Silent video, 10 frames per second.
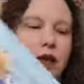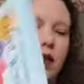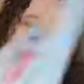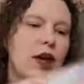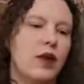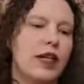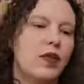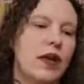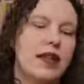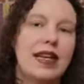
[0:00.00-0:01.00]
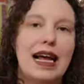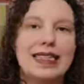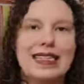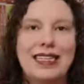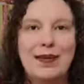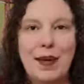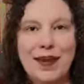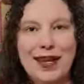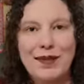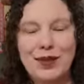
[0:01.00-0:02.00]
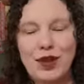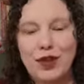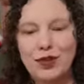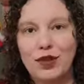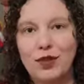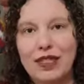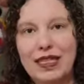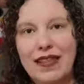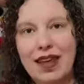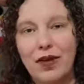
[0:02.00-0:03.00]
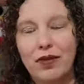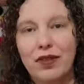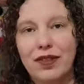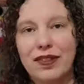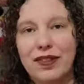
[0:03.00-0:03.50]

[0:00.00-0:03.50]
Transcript: So it's one of the nice things about being able to homeschool is that they don't